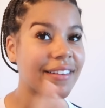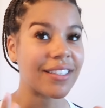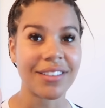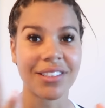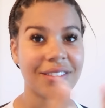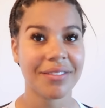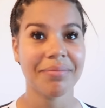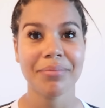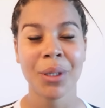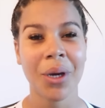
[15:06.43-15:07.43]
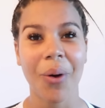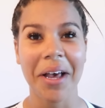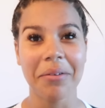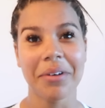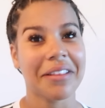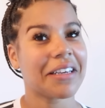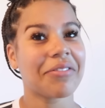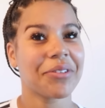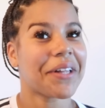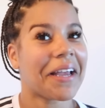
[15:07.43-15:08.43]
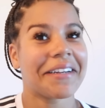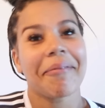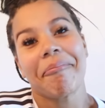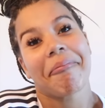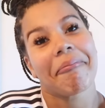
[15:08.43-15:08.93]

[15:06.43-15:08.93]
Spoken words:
then just go ahead with it if you like.